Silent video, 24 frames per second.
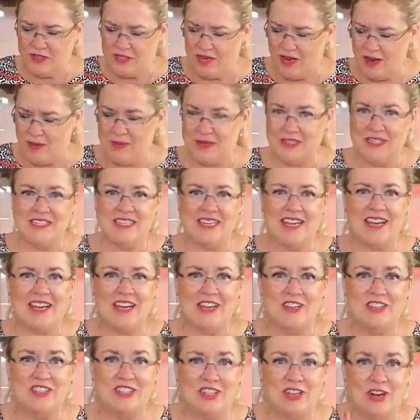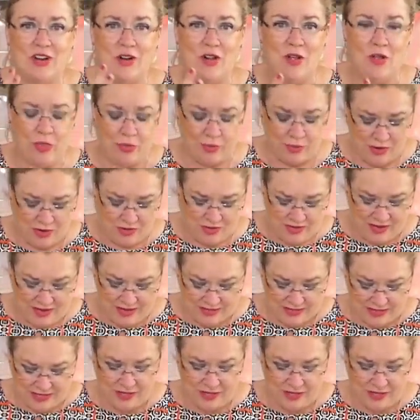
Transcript: the time, and today I used it on all three things.